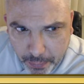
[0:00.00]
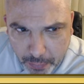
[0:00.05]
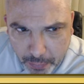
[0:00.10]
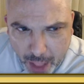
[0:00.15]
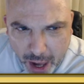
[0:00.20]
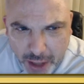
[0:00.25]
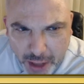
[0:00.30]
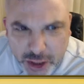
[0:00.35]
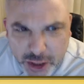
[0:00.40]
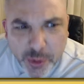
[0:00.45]

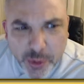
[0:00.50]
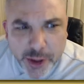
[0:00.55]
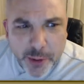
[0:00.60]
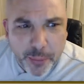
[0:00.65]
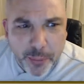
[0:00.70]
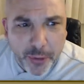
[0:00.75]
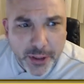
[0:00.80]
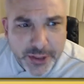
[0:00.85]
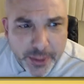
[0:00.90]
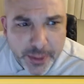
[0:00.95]
I just wanted to
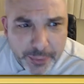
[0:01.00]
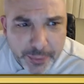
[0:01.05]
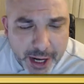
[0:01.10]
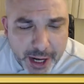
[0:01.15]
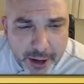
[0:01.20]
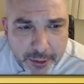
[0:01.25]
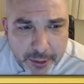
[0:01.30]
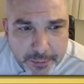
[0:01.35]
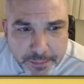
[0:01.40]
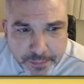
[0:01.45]
point something
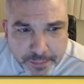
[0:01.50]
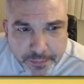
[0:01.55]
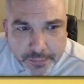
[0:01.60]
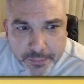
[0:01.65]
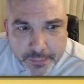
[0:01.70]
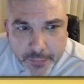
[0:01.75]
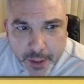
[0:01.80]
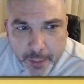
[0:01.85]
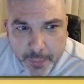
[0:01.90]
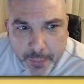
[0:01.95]
out
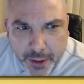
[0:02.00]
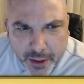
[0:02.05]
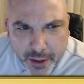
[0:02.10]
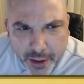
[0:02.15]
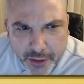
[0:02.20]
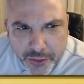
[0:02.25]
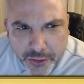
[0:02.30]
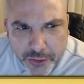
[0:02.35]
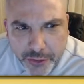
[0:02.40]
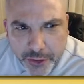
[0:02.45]

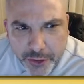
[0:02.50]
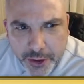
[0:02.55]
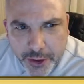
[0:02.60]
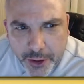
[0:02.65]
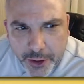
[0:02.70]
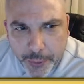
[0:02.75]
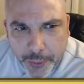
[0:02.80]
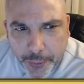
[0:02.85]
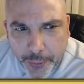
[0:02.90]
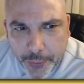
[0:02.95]
because, you
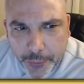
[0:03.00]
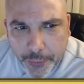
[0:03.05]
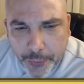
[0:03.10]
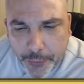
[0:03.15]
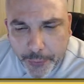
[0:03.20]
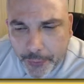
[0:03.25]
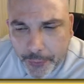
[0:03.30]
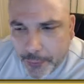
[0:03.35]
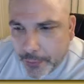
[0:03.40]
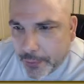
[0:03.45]
know,
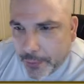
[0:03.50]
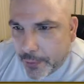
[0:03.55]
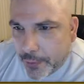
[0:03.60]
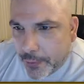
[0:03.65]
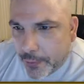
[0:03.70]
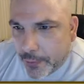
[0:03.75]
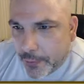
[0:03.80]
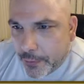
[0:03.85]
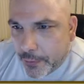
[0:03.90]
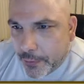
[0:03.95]

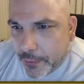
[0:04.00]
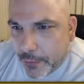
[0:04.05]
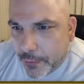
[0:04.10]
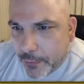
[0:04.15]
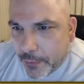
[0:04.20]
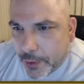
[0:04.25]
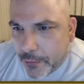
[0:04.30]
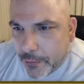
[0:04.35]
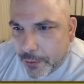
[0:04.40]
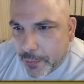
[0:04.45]

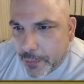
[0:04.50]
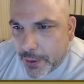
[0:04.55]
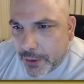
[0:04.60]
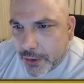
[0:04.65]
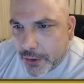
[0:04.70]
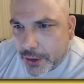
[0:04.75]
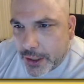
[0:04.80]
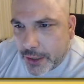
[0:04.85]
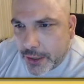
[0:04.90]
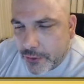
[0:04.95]
when we've been
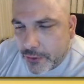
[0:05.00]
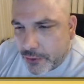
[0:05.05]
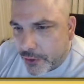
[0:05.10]
looking at these